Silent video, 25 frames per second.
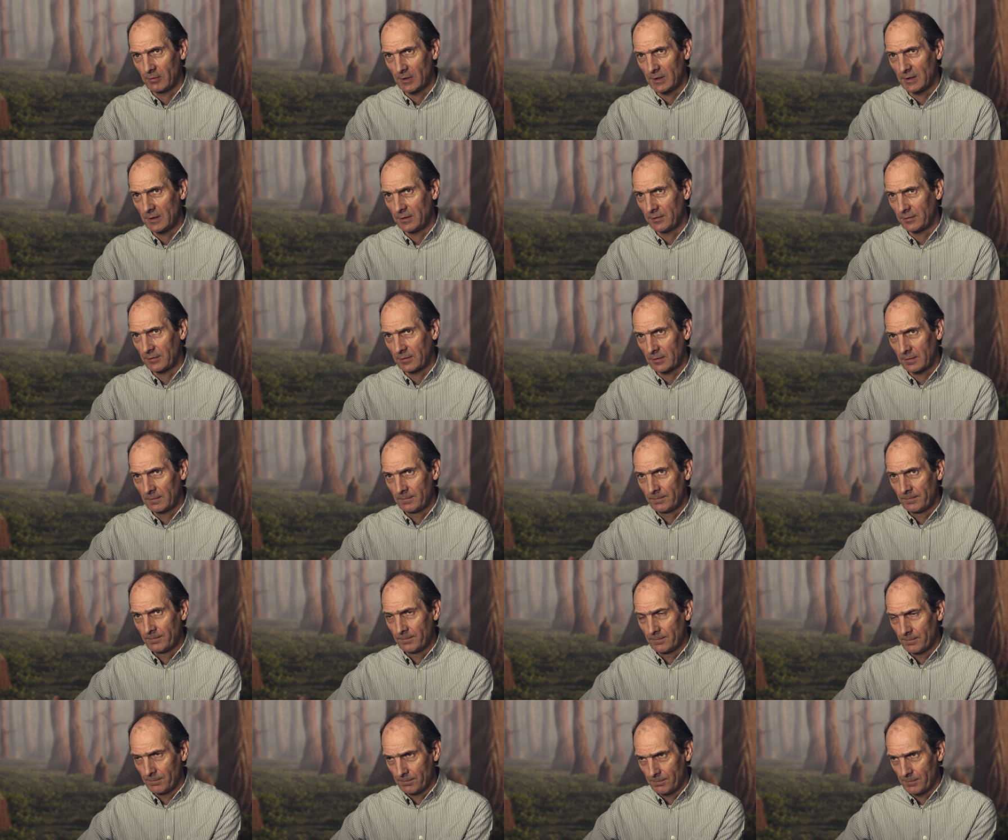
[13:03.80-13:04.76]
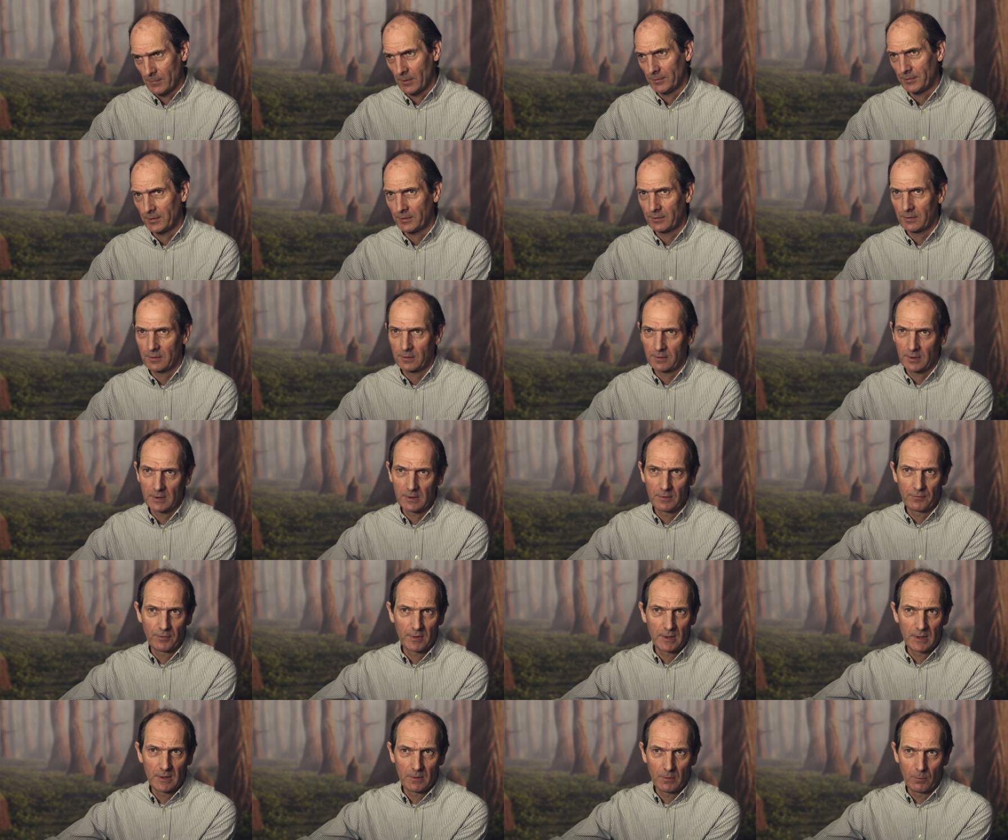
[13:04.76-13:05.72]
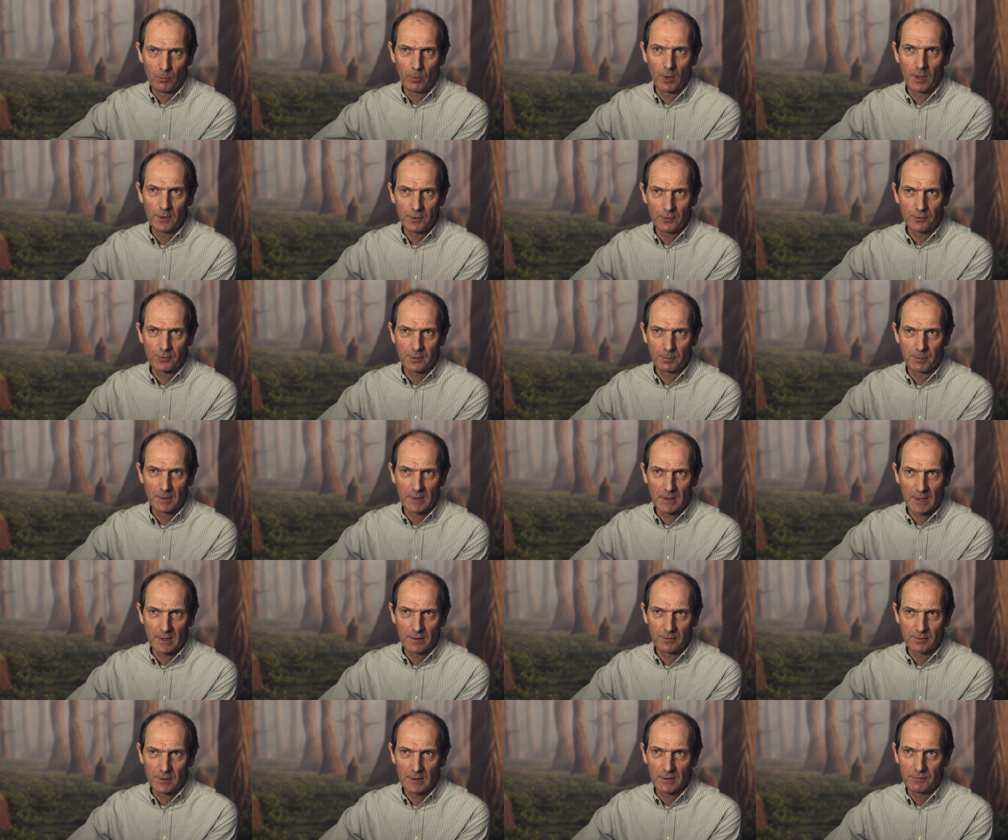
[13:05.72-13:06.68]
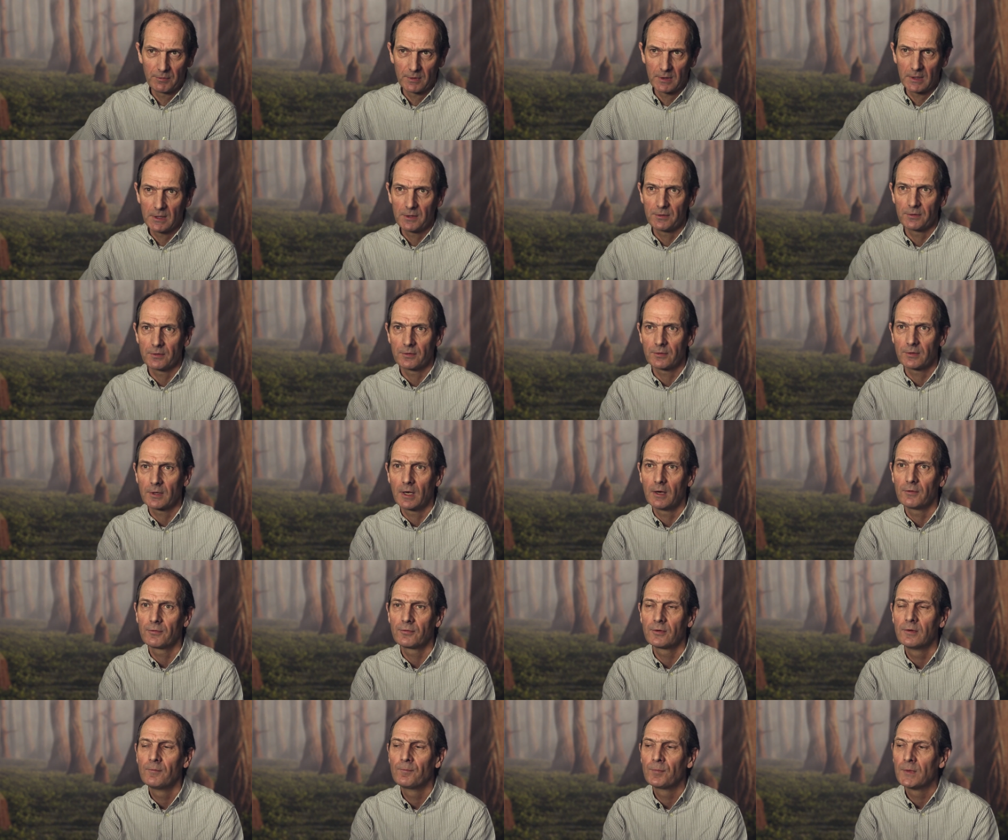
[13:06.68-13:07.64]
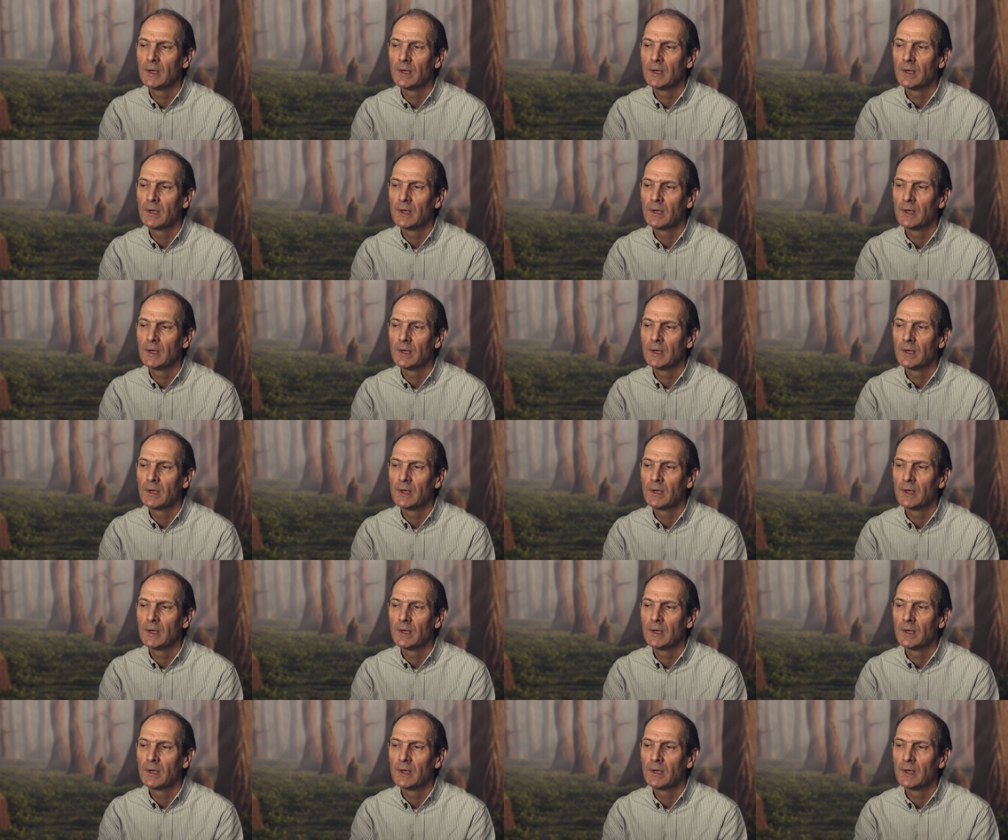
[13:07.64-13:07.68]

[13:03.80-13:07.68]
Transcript: release onto TV and what used to be kind of DVDs and stuff.